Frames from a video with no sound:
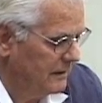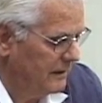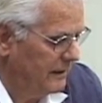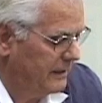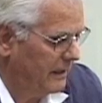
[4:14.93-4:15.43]

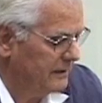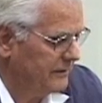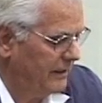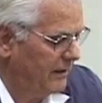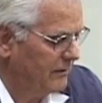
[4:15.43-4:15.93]
He
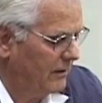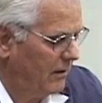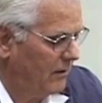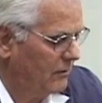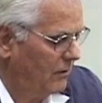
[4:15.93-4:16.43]
got down
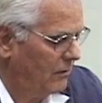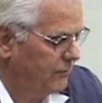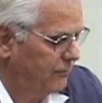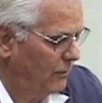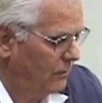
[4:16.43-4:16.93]
on all
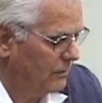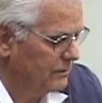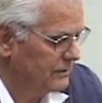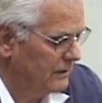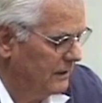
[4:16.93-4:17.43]

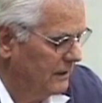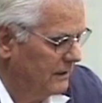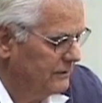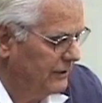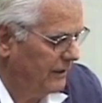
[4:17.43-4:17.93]
fours,
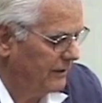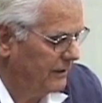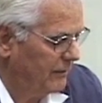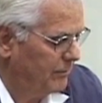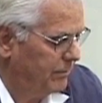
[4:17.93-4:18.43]

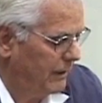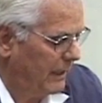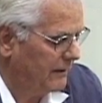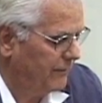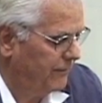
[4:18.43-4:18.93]
chanting a
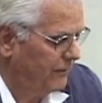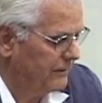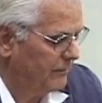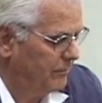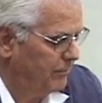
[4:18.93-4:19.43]

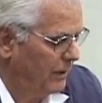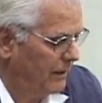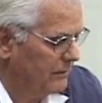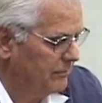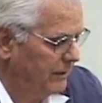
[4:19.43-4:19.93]
Blackfoot
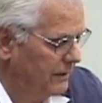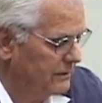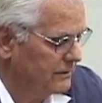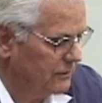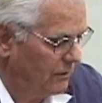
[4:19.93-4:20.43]
brown bear
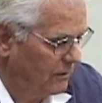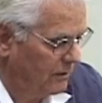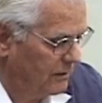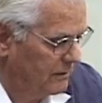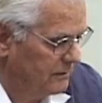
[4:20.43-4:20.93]

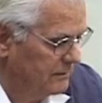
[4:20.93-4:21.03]
song.